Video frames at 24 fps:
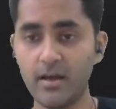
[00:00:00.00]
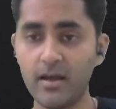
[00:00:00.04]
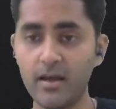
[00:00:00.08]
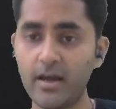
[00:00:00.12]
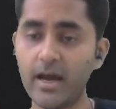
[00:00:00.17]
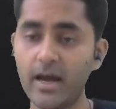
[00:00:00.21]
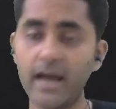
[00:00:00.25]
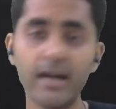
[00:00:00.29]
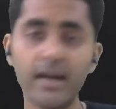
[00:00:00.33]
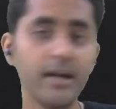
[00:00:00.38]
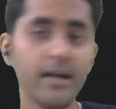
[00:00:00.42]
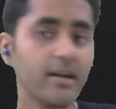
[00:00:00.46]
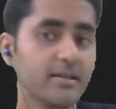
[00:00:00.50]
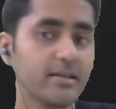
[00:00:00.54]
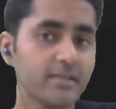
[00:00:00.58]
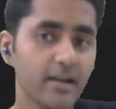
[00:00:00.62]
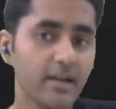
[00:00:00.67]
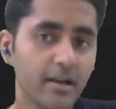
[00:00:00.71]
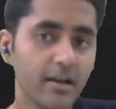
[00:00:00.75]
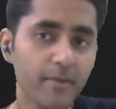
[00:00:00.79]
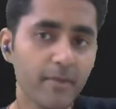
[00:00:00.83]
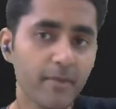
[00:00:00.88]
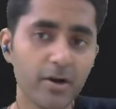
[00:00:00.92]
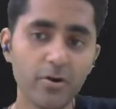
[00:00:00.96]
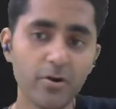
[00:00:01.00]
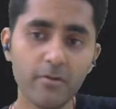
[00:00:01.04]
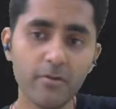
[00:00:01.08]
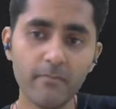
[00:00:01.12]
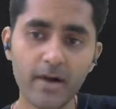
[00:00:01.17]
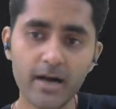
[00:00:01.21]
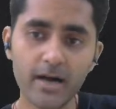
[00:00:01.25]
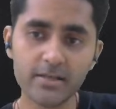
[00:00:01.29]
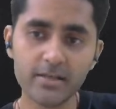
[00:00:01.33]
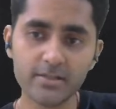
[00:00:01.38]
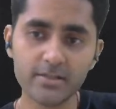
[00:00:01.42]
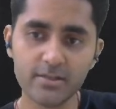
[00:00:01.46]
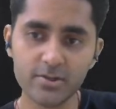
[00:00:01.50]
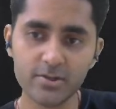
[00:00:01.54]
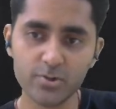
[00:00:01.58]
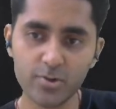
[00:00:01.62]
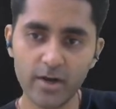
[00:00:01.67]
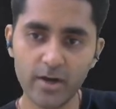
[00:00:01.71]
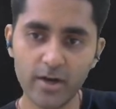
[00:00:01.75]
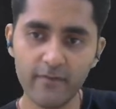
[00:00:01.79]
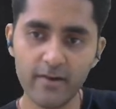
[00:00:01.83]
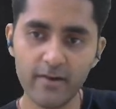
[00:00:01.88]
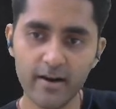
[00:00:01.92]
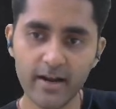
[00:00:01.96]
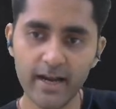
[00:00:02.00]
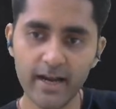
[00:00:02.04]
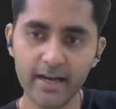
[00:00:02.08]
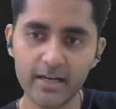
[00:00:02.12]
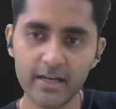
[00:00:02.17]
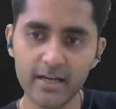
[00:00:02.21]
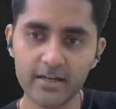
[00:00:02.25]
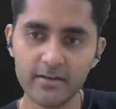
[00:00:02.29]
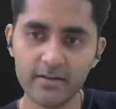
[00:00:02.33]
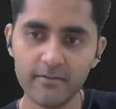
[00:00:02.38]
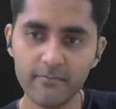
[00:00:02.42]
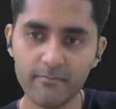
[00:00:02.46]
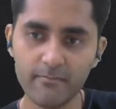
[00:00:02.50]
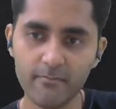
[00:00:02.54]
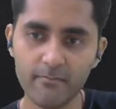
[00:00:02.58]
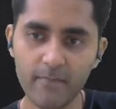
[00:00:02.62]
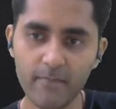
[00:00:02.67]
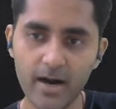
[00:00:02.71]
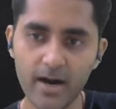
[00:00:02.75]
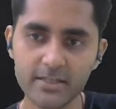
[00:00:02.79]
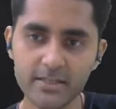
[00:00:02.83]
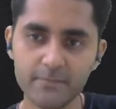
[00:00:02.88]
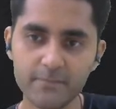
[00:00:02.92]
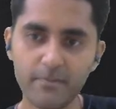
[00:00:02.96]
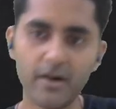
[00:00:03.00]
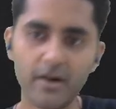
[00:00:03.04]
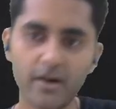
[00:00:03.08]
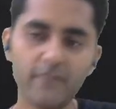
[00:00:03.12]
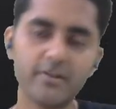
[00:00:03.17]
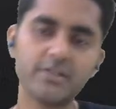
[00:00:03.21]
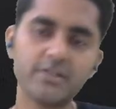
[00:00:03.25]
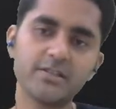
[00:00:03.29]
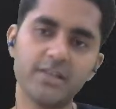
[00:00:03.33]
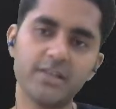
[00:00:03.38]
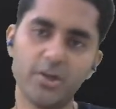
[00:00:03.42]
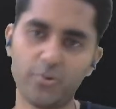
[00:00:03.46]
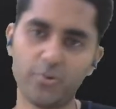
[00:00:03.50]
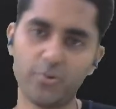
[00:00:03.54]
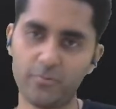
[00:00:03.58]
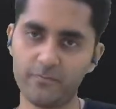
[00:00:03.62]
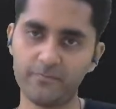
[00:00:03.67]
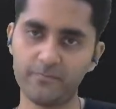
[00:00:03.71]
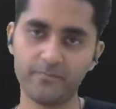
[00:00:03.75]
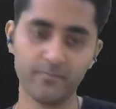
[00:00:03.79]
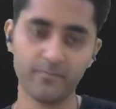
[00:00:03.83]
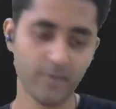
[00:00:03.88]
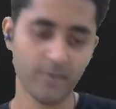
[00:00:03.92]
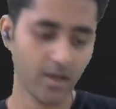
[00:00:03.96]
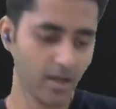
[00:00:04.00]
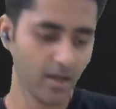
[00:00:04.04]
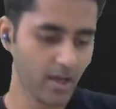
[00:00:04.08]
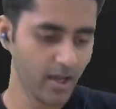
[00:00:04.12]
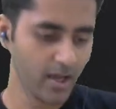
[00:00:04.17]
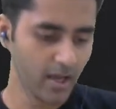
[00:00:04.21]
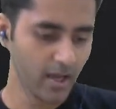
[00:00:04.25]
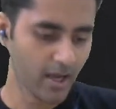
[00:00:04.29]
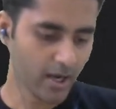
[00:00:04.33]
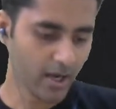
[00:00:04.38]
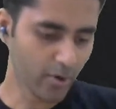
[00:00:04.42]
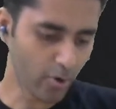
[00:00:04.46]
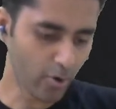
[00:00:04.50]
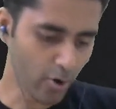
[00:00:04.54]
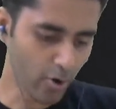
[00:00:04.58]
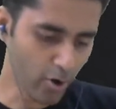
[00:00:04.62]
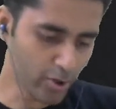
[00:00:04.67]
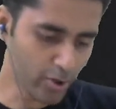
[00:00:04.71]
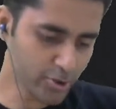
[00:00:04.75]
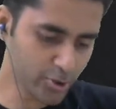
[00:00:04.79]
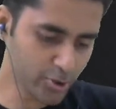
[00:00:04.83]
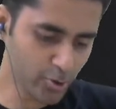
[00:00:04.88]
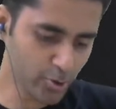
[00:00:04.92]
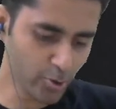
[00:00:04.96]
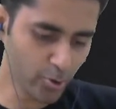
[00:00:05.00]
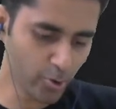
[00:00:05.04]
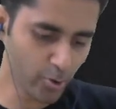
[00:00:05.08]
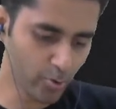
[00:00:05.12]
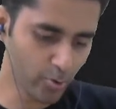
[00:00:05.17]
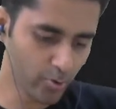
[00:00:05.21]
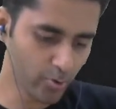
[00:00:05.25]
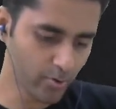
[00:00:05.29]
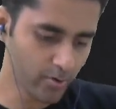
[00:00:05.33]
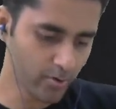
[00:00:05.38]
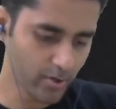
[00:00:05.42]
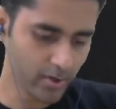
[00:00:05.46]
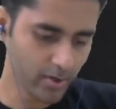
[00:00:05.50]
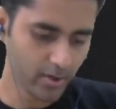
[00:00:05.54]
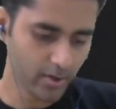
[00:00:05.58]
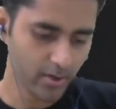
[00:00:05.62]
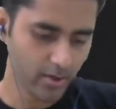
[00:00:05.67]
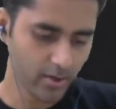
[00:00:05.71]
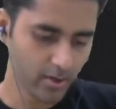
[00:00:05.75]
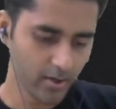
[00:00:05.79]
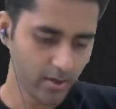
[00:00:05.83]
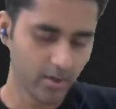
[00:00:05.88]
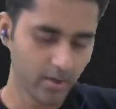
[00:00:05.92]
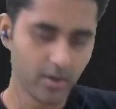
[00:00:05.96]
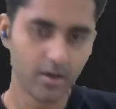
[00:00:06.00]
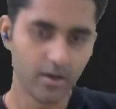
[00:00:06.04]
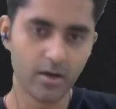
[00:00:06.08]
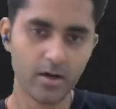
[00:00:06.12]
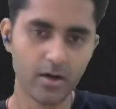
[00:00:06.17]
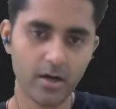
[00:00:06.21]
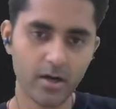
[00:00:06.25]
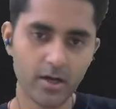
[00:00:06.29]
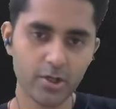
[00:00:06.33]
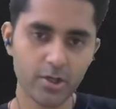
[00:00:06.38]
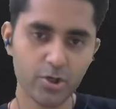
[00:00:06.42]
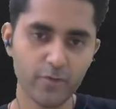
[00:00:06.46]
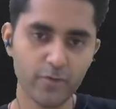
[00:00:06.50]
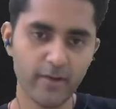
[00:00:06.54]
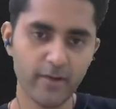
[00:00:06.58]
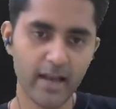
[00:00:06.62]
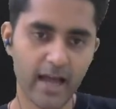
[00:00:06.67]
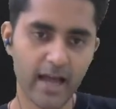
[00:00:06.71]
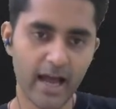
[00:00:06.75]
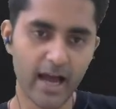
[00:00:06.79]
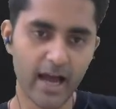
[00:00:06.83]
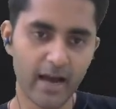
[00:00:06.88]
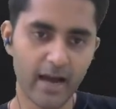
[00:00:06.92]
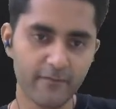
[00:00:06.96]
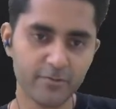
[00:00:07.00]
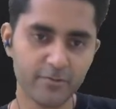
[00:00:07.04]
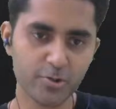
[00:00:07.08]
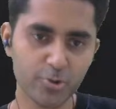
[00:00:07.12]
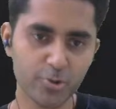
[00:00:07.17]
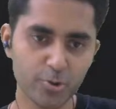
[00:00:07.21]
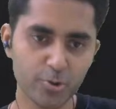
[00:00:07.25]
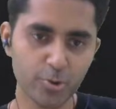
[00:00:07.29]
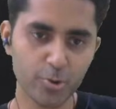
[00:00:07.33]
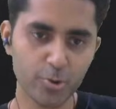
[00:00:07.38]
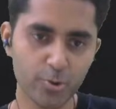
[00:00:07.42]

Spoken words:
And it doesn't depend on mass, so I will write mass power 0. And also you will have to,